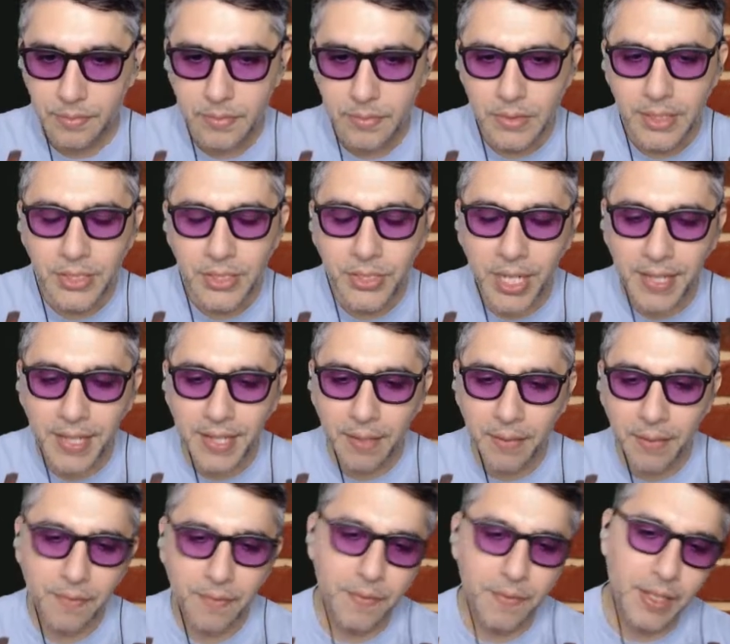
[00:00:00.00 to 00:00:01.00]
So I think
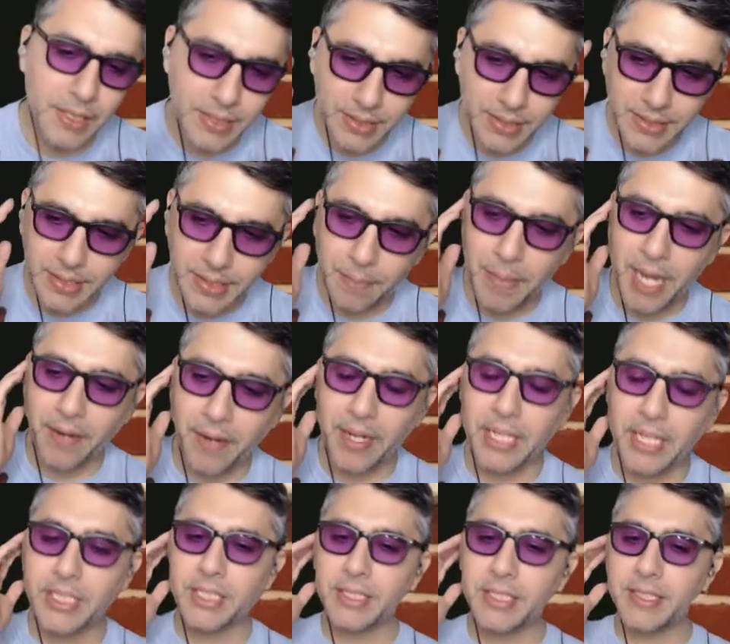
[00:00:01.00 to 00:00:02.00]
when it runs the
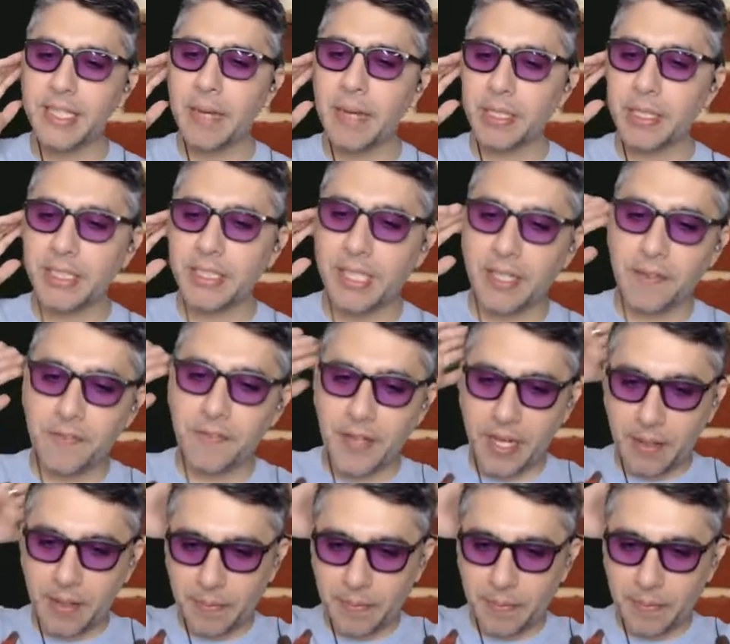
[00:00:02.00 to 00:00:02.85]
migration step, it's going to fail.